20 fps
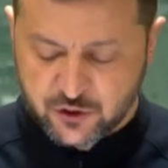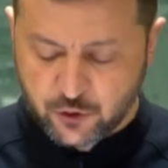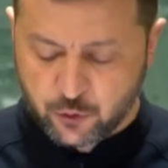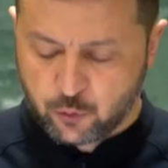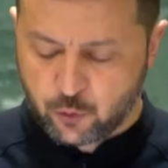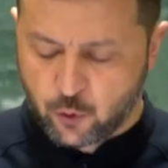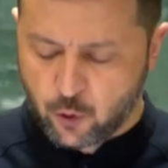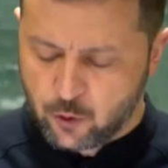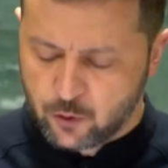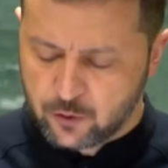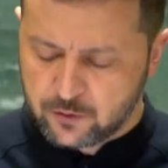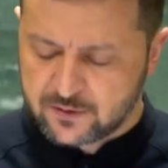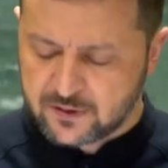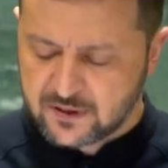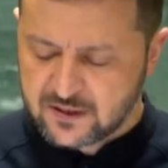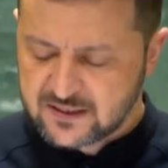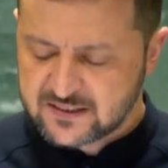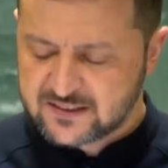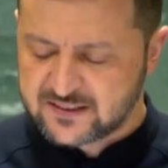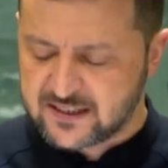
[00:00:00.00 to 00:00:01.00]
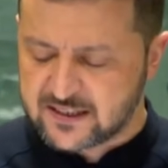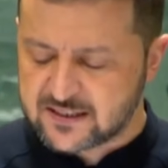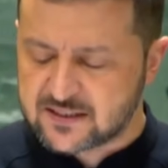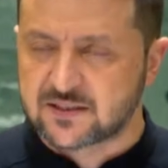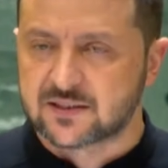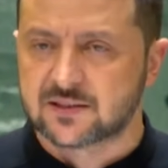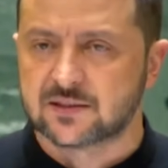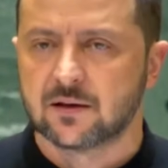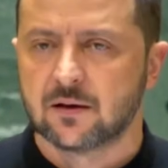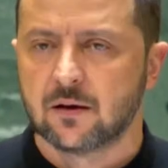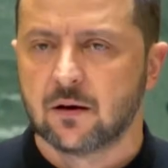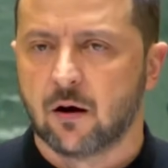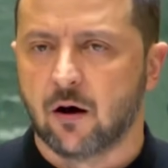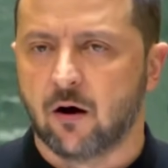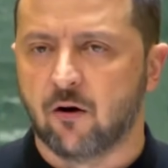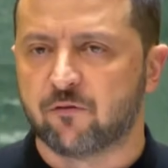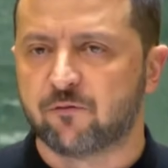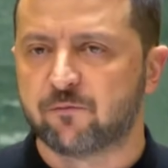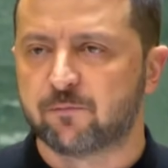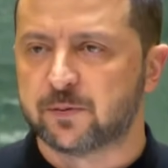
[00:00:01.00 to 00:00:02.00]
so-called sets
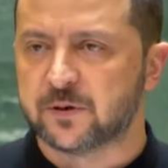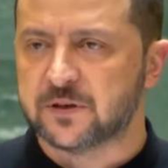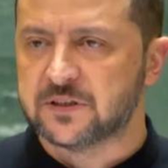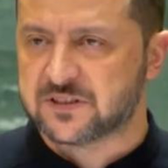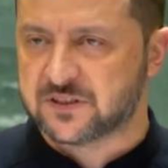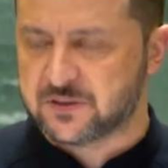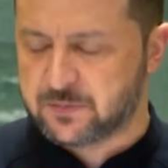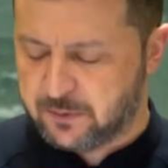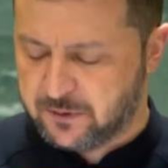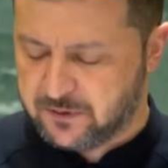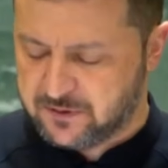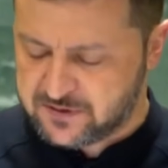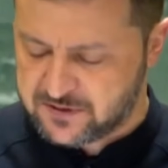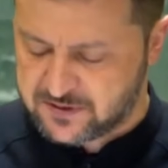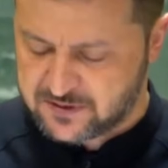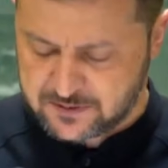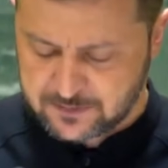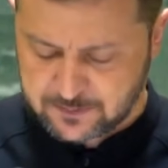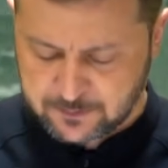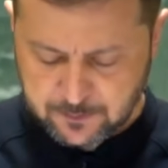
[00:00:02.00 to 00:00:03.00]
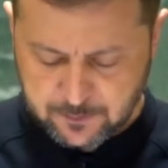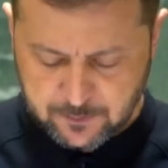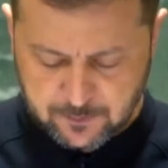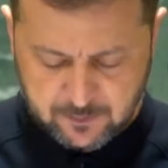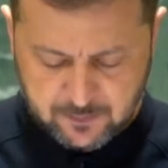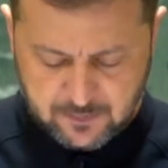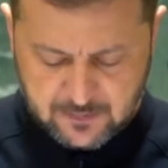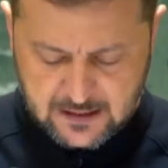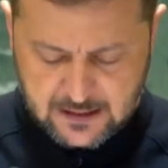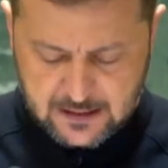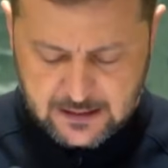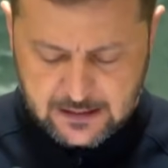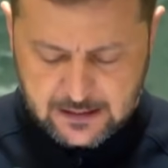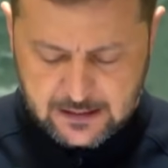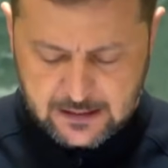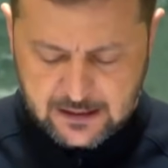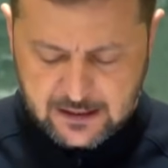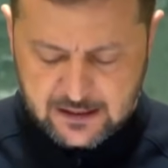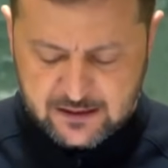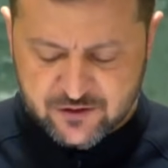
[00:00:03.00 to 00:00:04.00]
of principles.
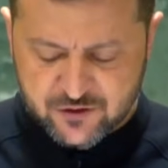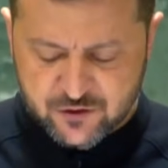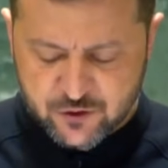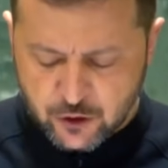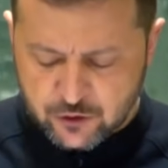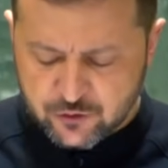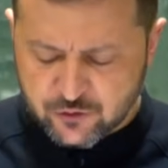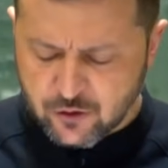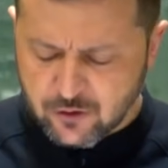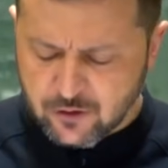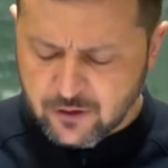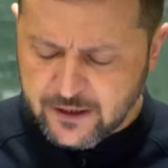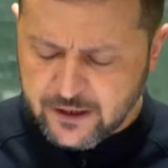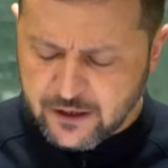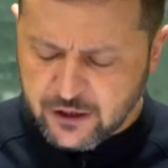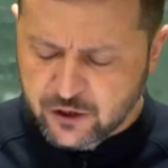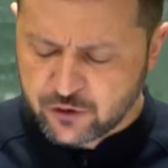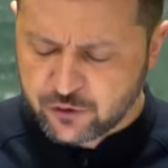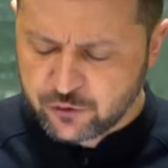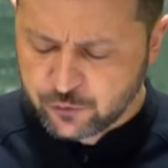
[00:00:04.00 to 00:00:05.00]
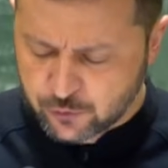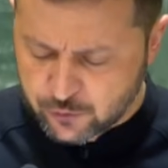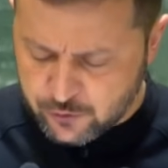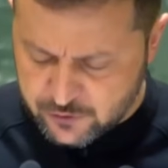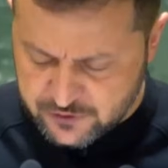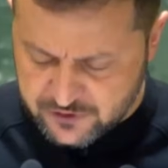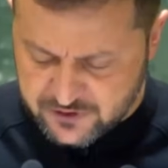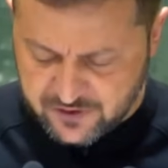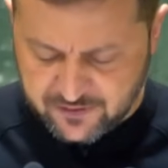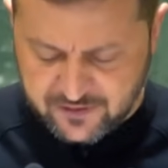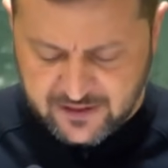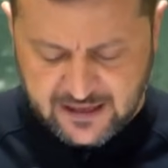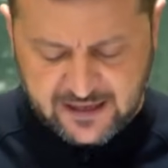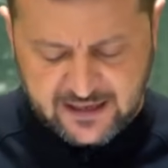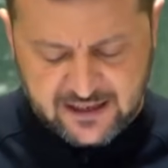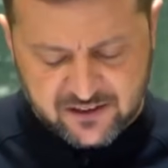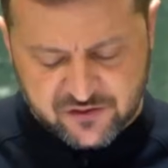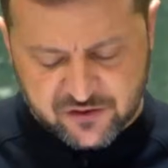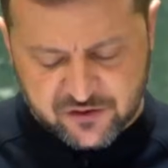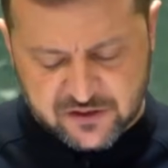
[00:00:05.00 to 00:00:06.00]
It not only ignores the
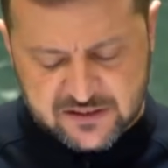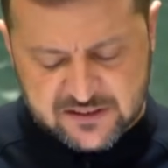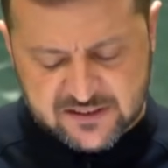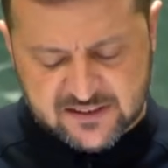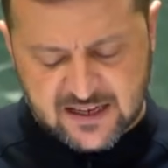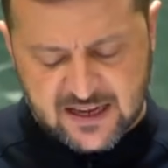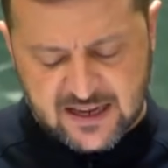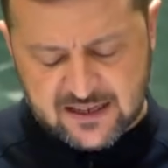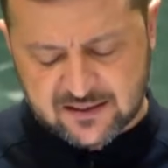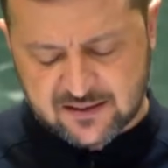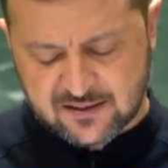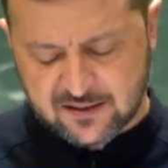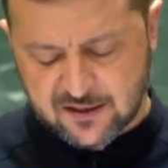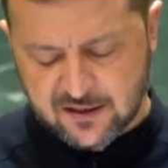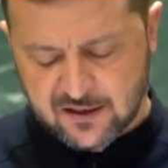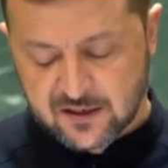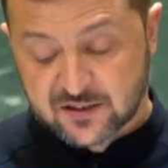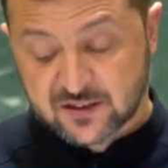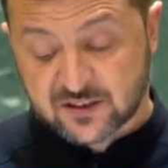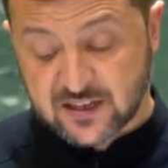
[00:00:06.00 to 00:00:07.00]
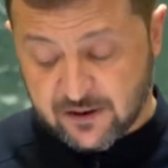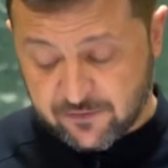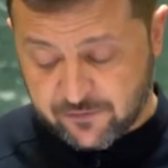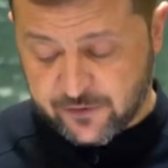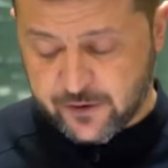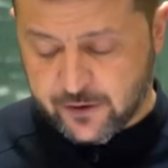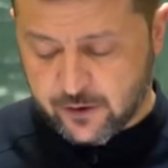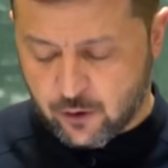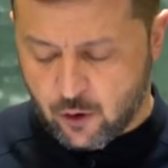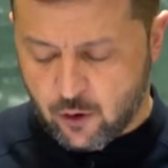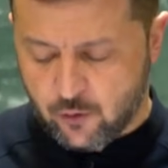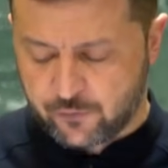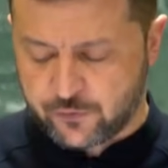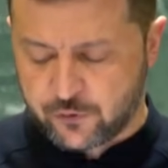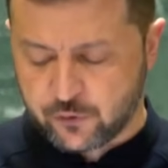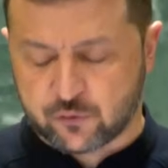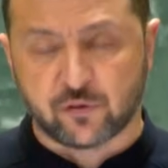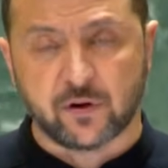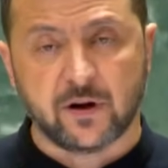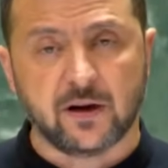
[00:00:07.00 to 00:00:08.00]
interests and suffering
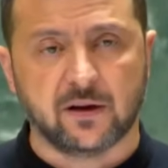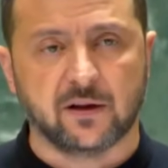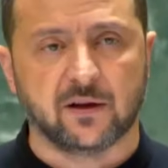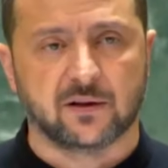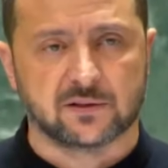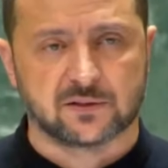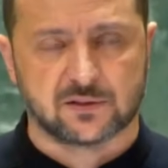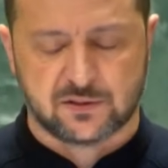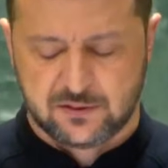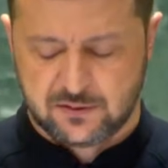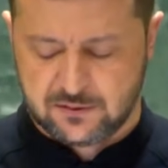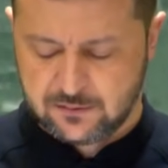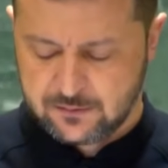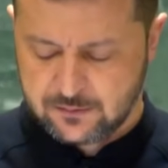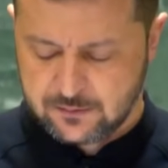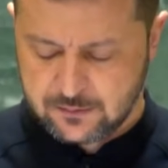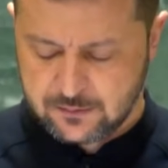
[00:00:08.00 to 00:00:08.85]
of Ukrainians,